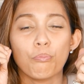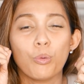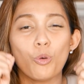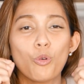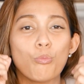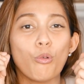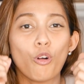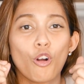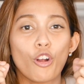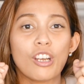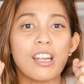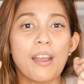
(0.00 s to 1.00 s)

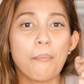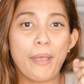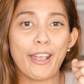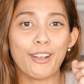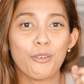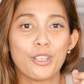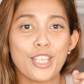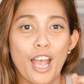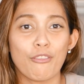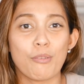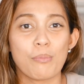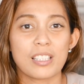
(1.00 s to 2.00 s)
buo-buo or lamig when you
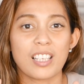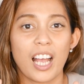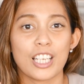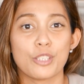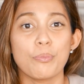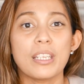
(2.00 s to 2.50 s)
have a massage.